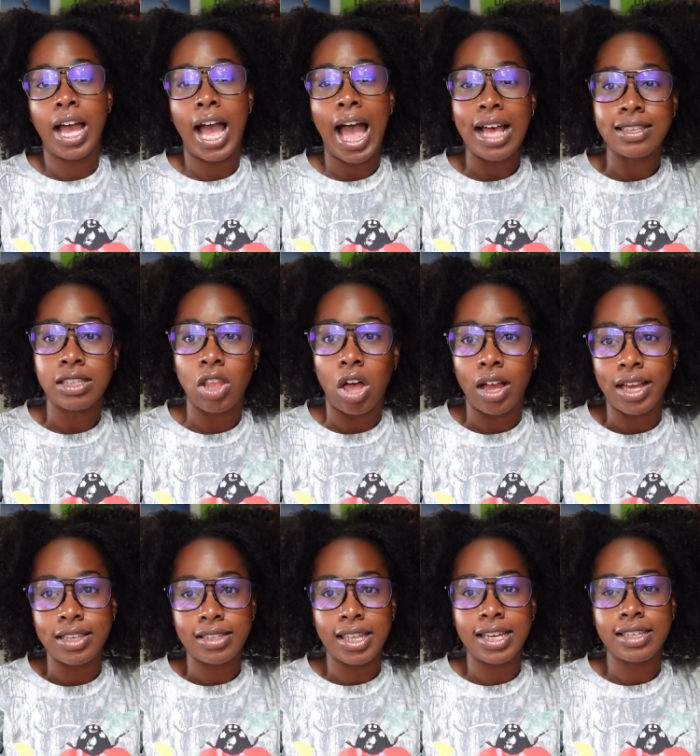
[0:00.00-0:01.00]
as long
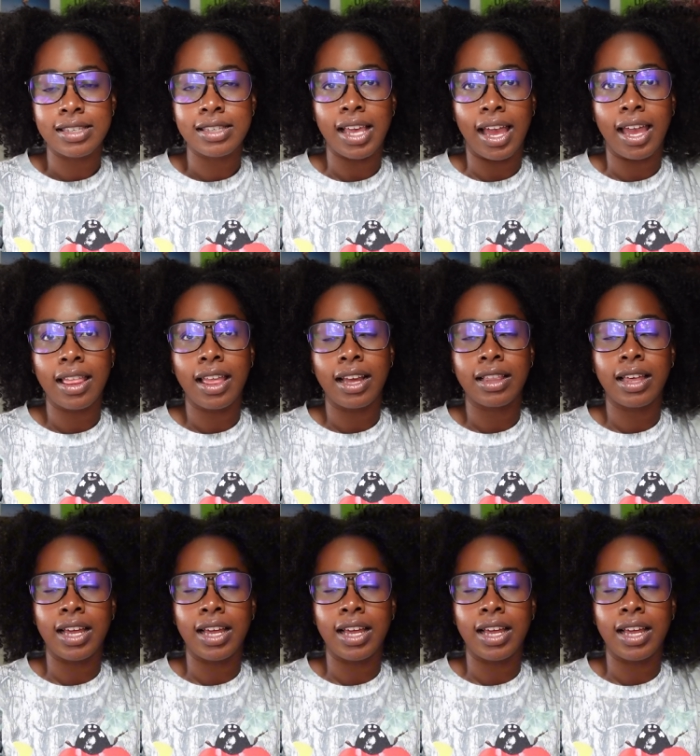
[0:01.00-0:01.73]
as they say, like,